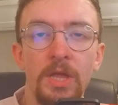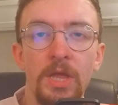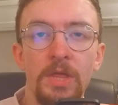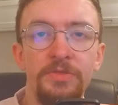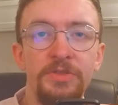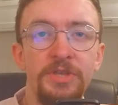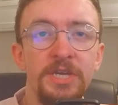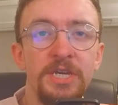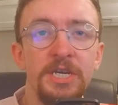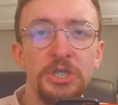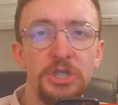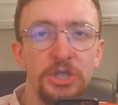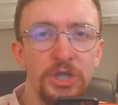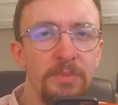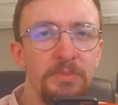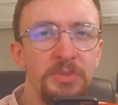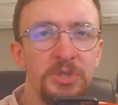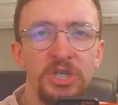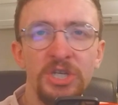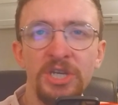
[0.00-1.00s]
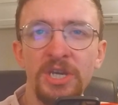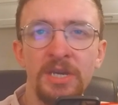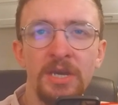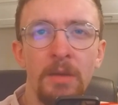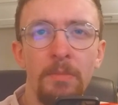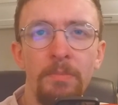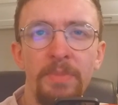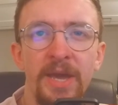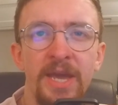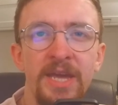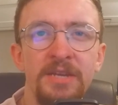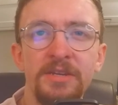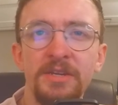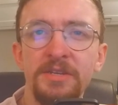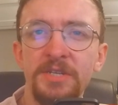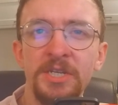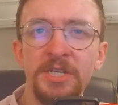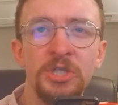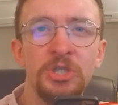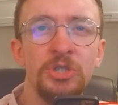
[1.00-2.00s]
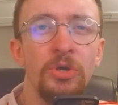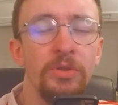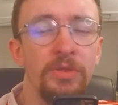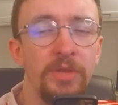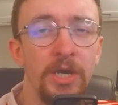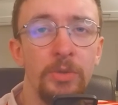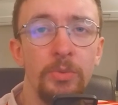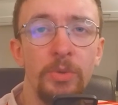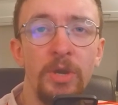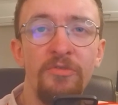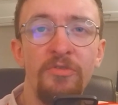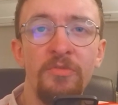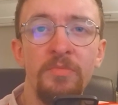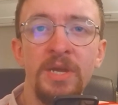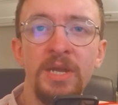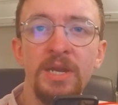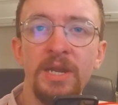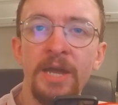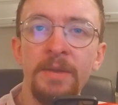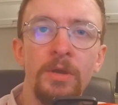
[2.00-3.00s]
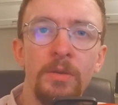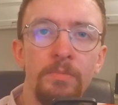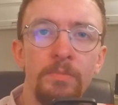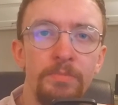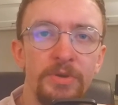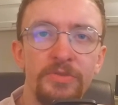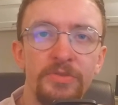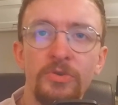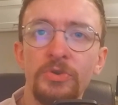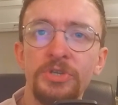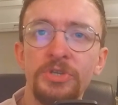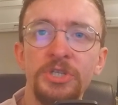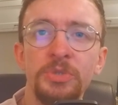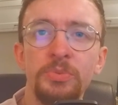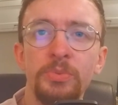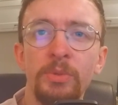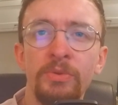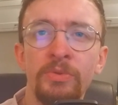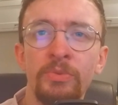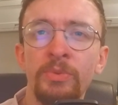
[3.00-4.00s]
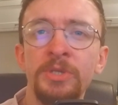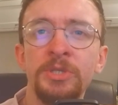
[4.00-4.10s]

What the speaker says: The Champions League campaign didn't start that great for Milan, but they got into it with wins